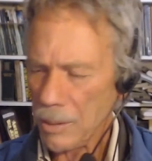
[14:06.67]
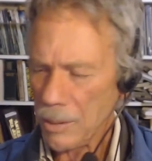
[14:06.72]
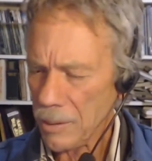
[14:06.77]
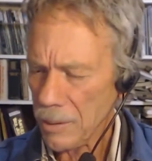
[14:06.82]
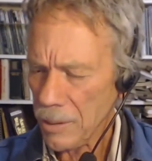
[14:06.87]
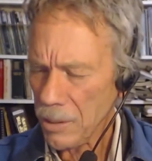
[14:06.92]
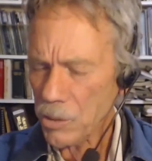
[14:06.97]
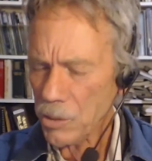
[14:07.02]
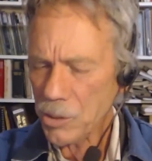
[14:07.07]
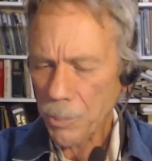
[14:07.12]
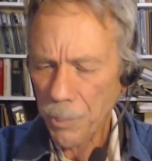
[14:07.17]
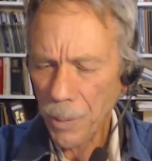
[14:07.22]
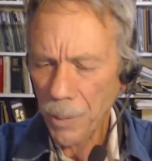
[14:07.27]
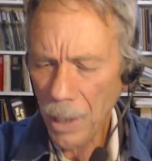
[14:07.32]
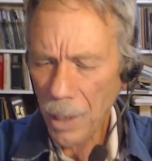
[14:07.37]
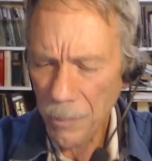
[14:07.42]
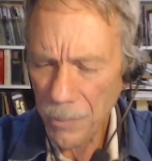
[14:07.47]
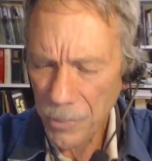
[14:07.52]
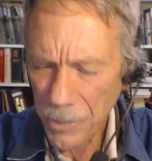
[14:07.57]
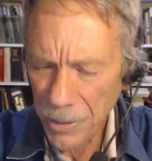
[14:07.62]
here's
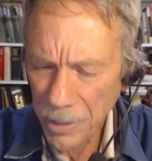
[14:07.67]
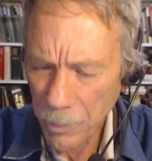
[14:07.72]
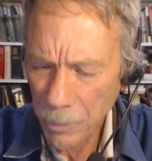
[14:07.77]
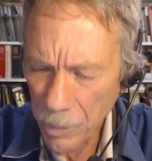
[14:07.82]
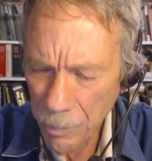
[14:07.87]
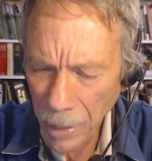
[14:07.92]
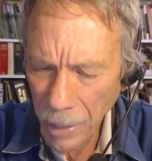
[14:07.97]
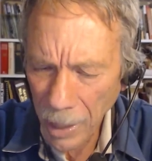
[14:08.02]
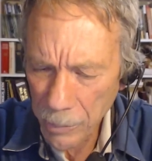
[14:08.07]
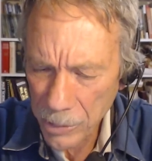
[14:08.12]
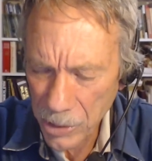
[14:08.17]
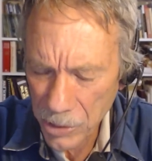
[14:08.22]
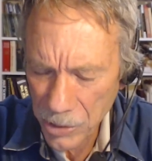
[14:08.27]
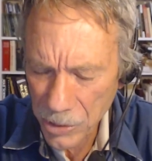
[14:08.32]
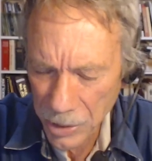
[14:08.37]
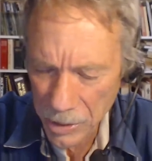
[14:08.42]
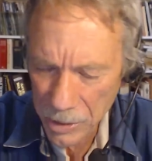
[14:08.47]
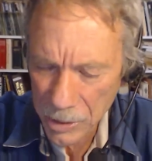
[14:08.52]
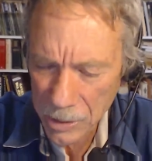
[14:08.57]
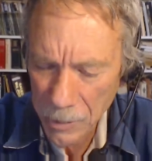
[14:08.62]
the thing with my
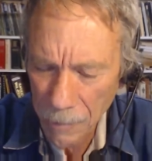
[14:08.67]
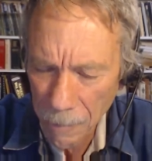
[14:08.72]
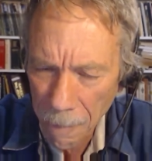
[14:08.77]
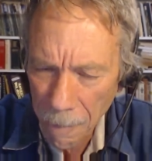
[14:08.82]
resistance.